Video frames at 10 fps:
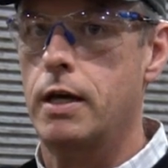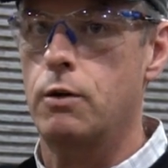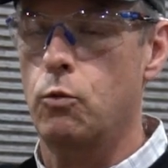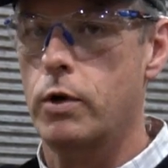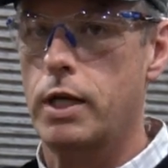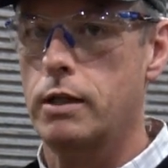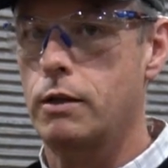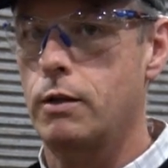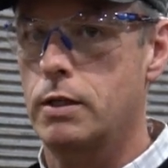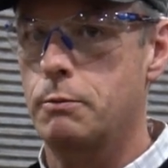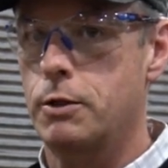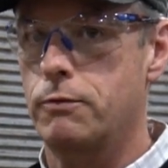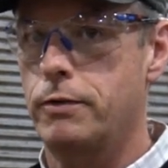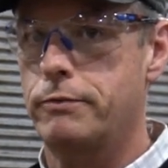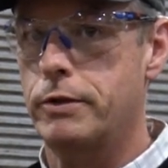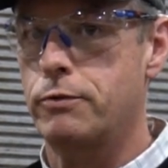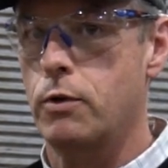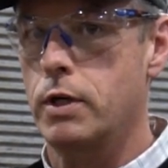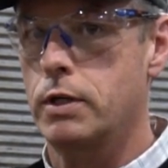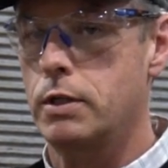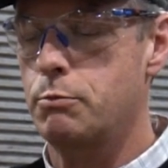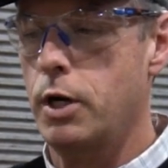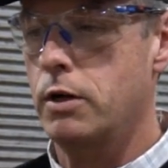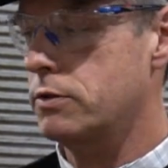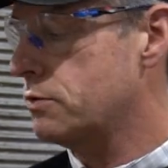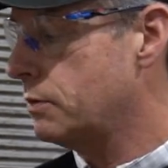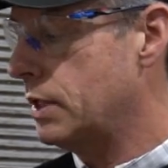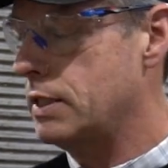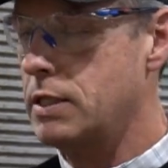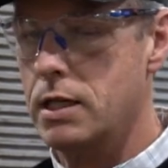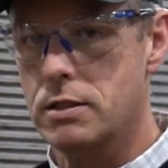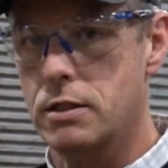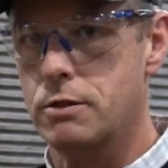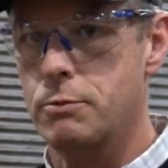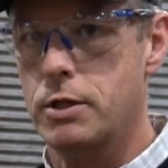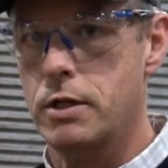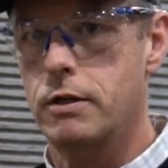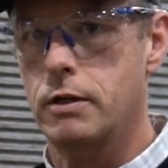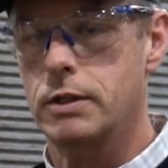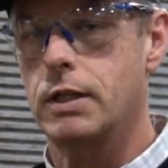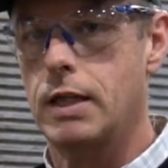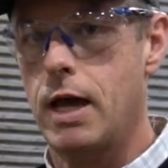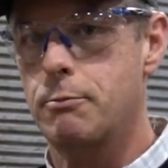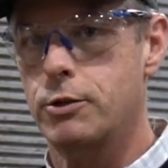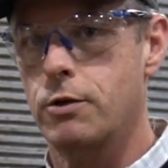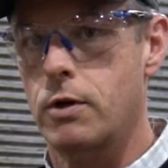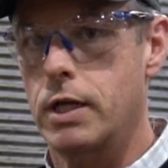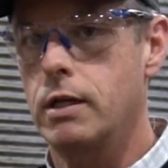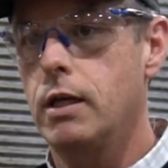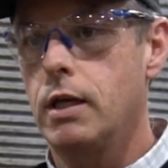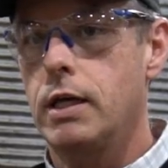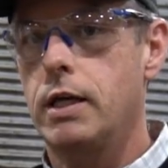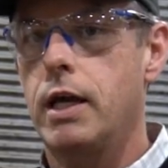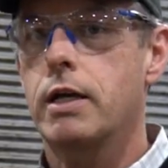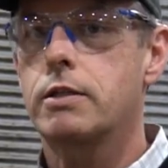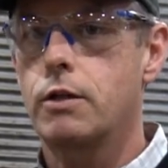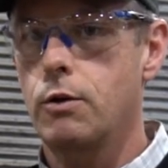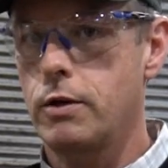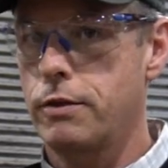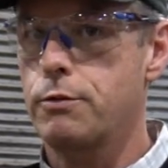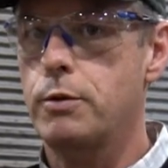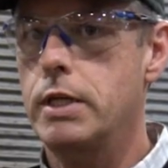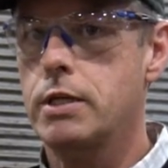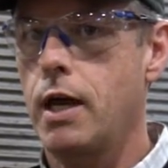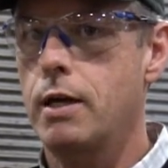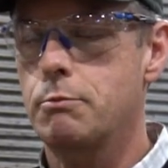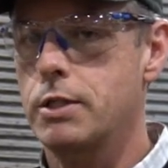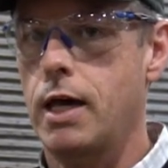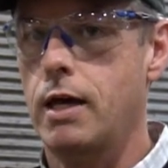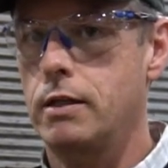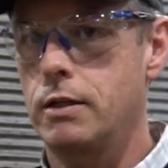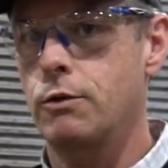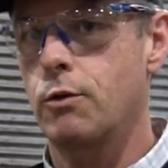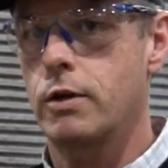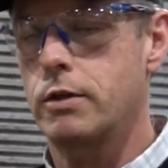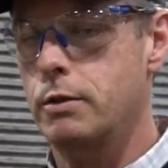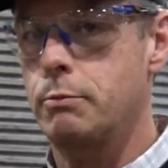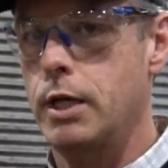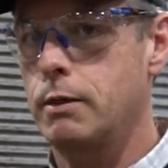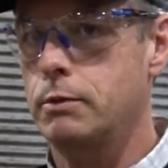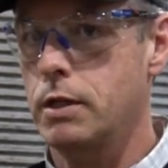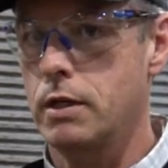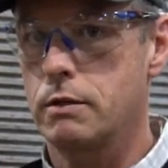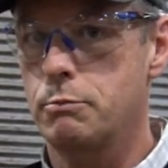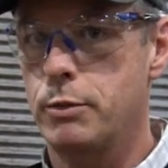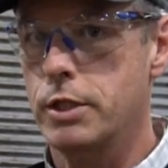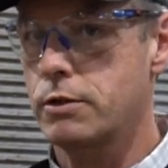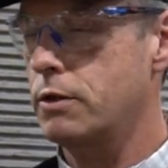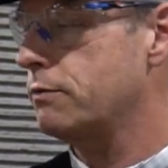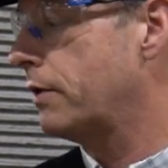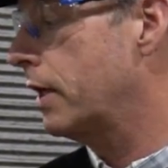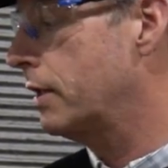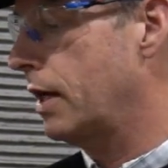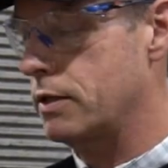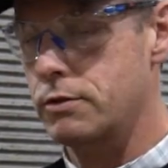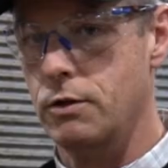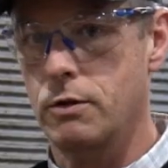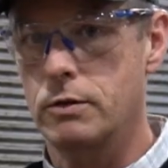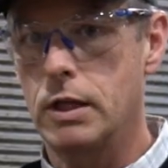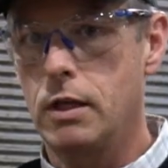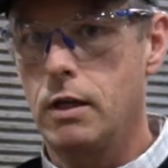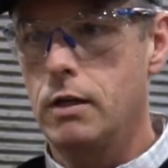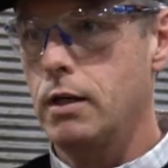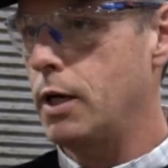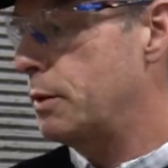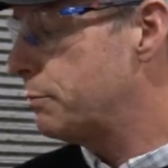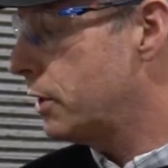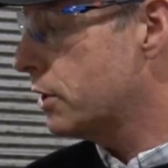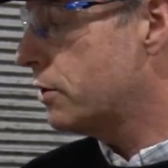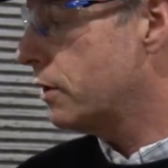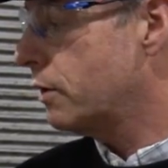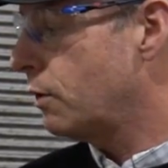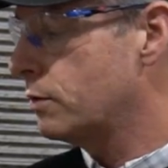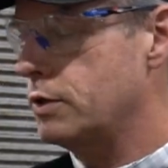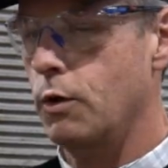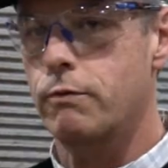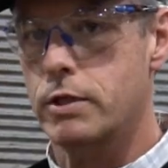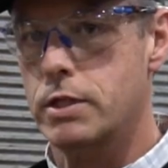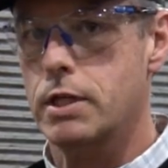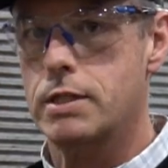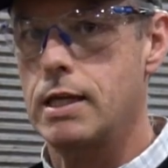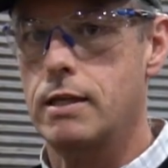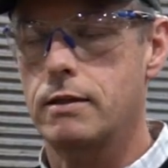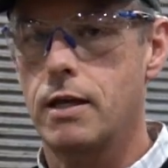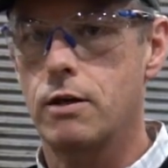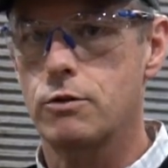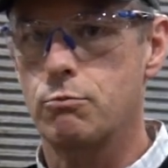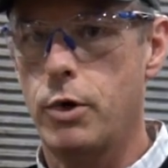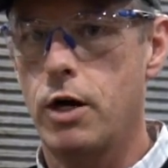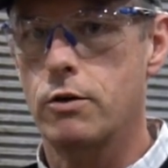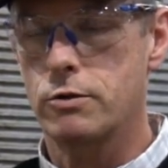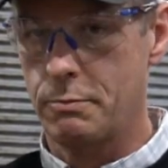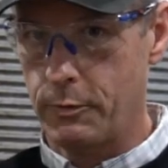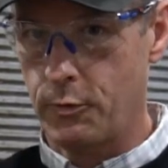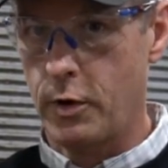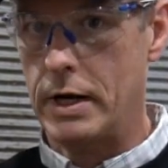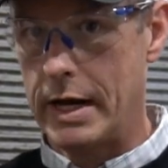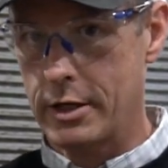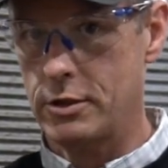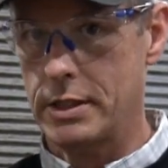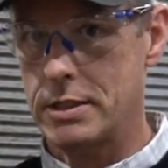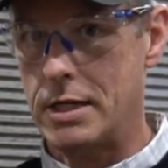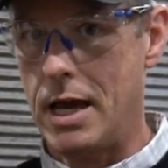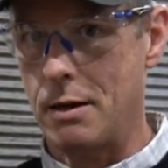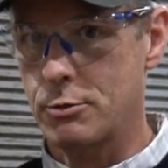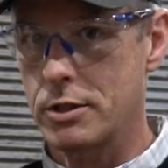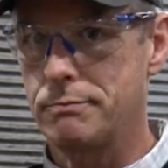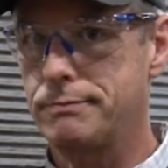at a working load limit of 5,400 pounds, when they test this material in the laboratory, it has to go to 3 times that in order to be able to be certified that. So this should go to over 16,000 pounds before it actually snaps.